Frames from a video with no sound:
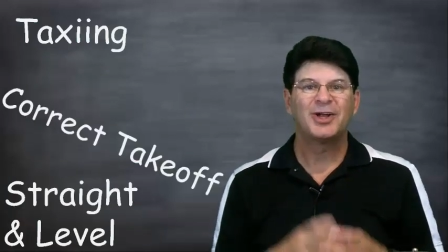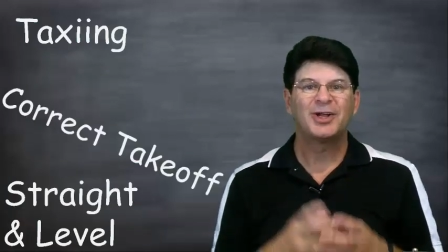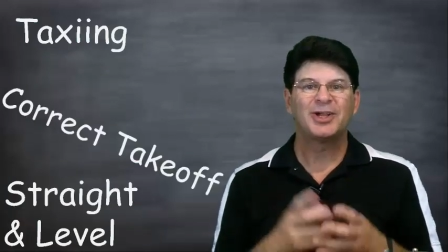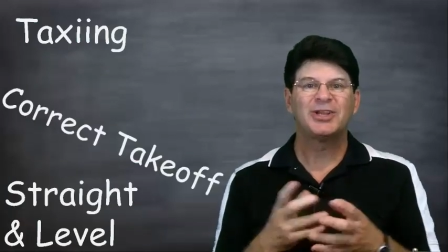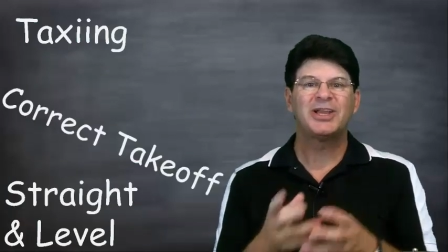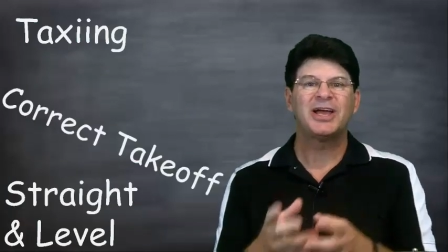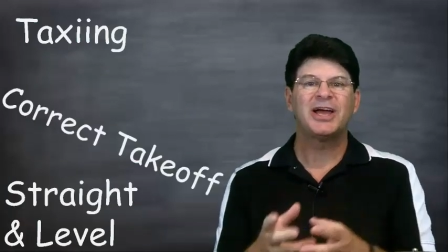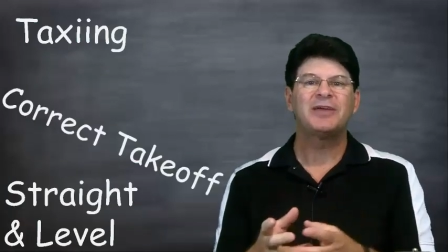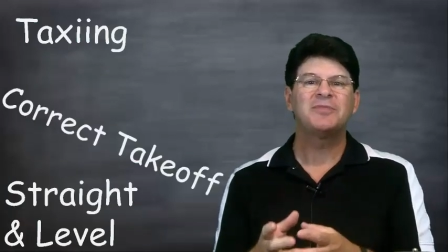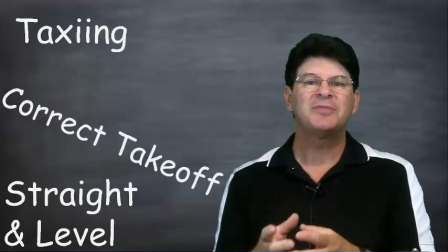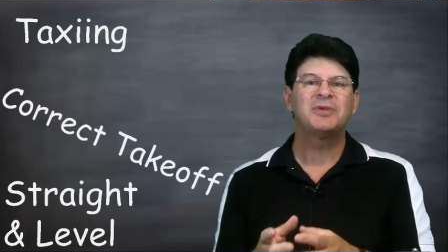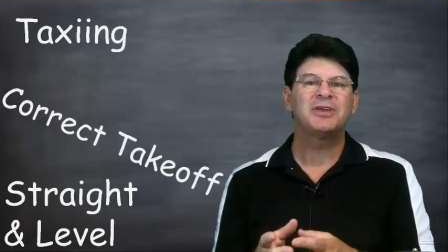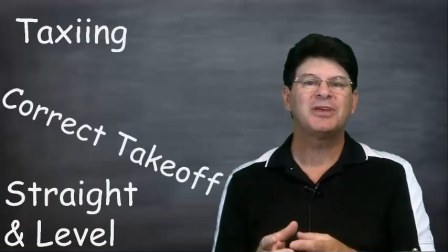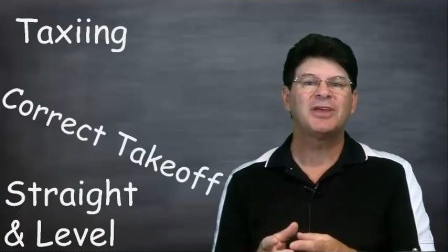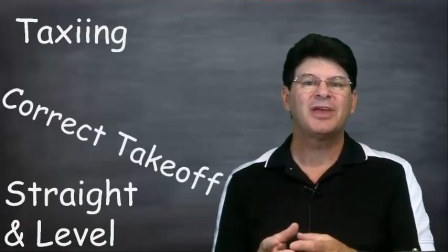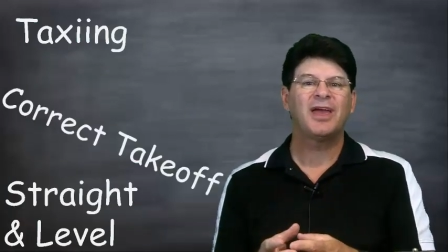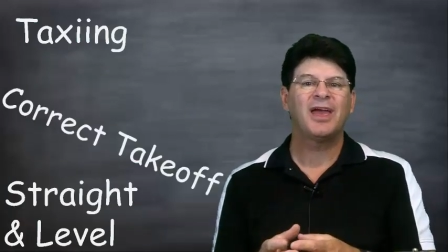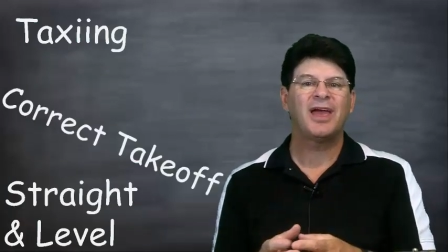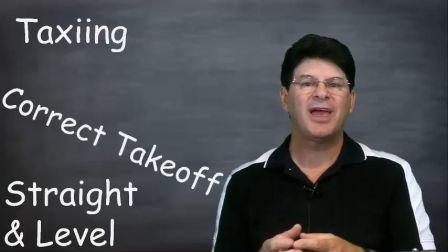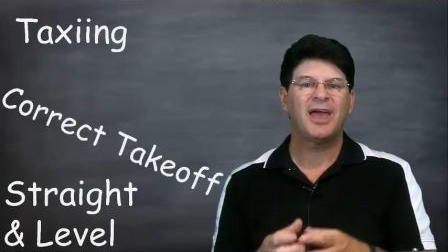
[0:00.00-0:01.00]

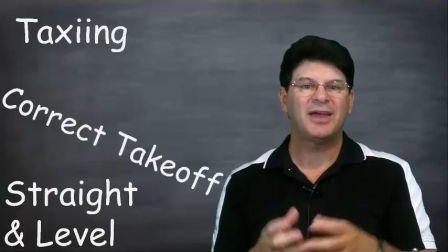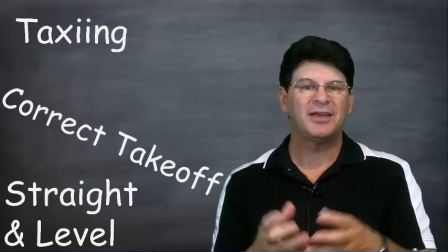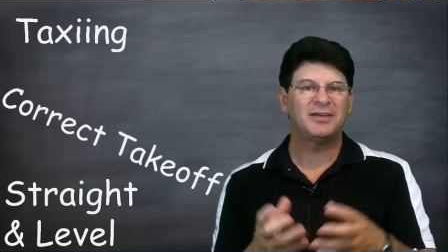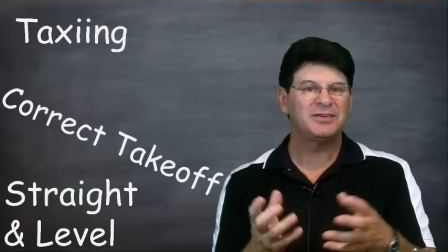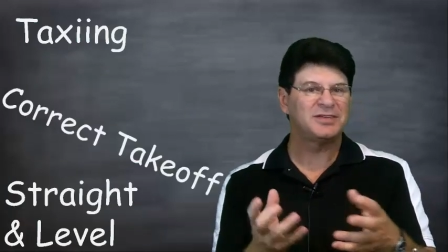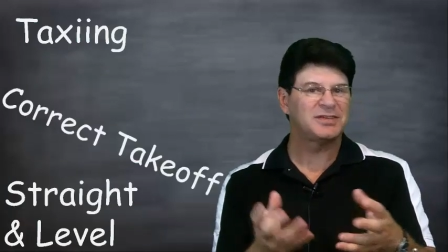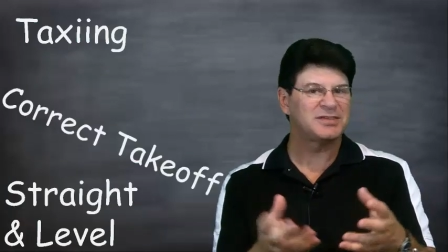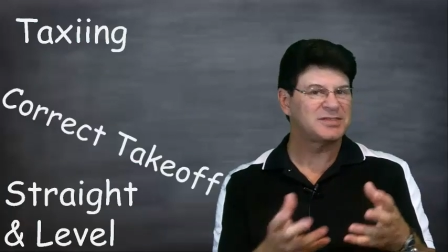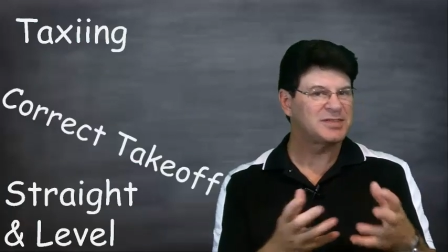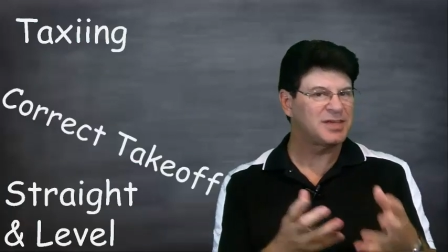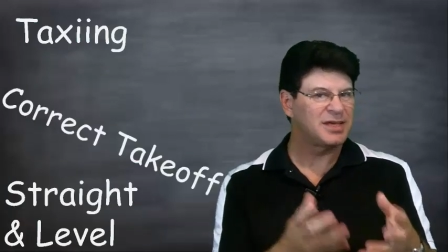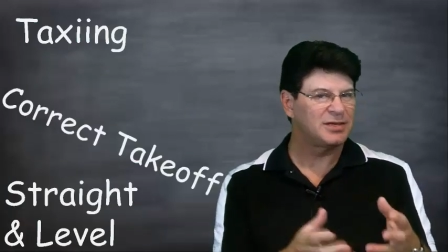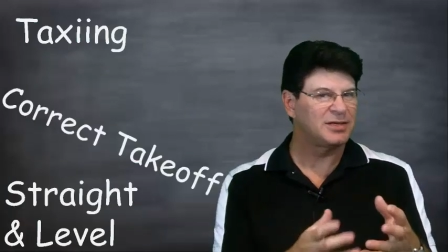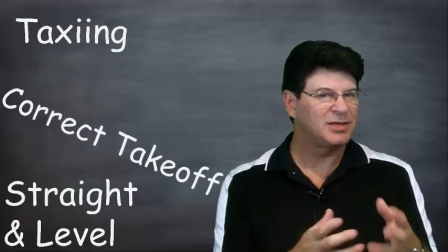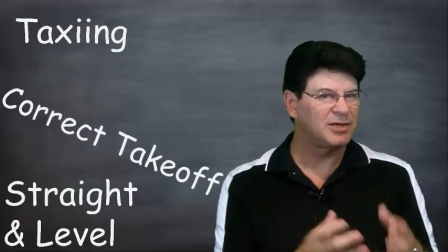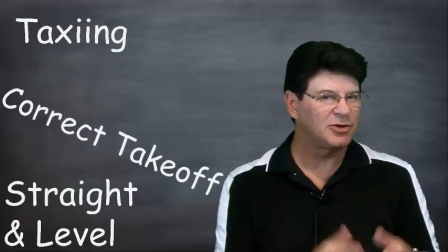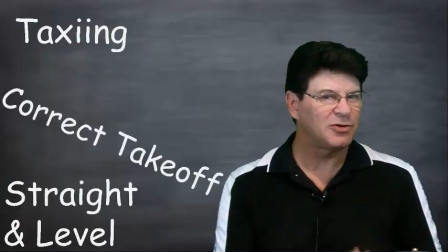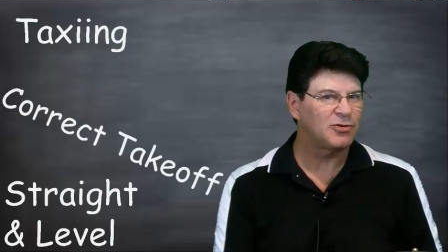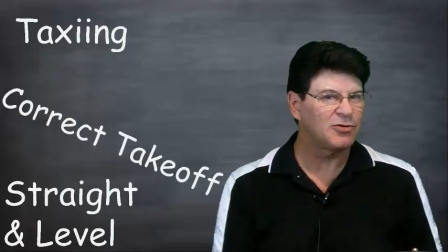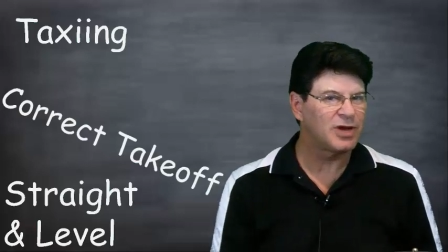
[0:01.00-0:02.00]
climbing and
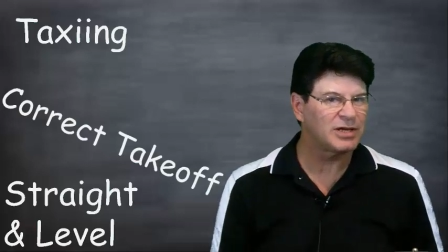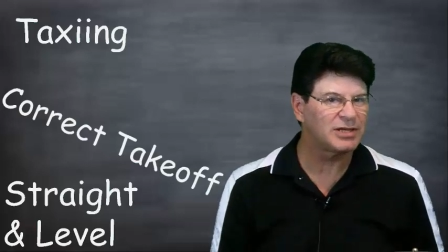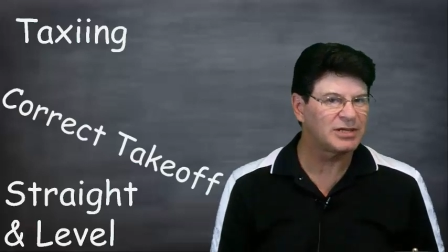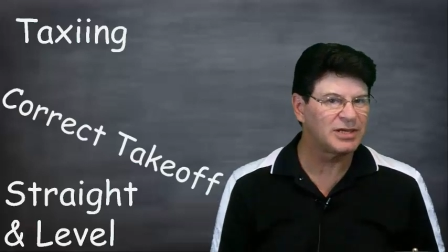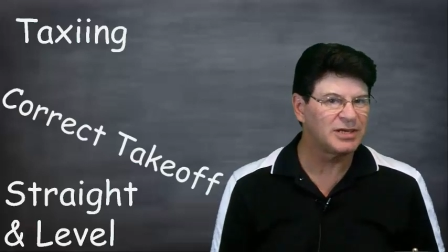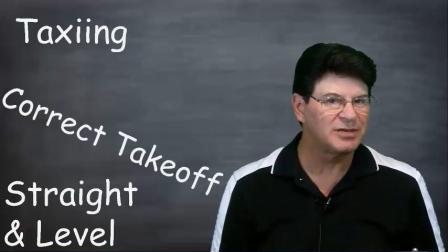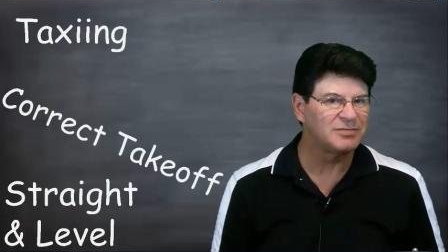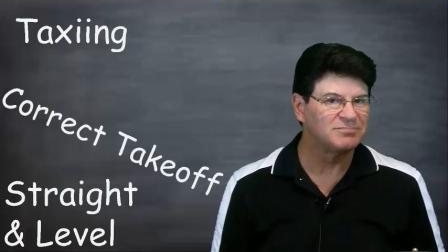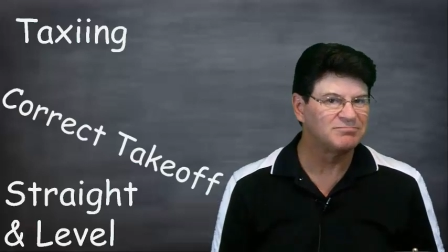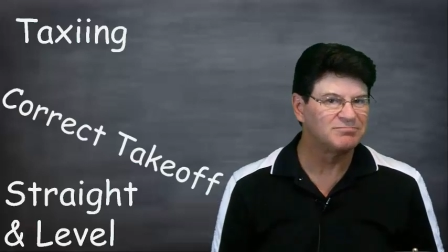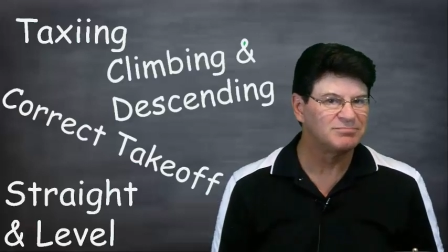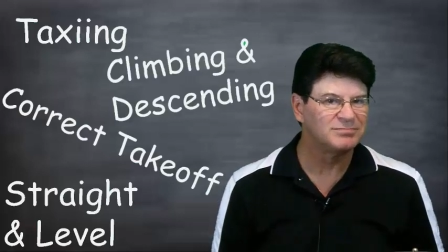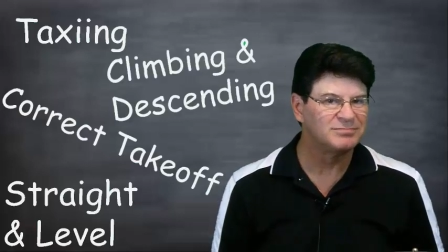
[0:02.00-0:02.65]
descending correctly,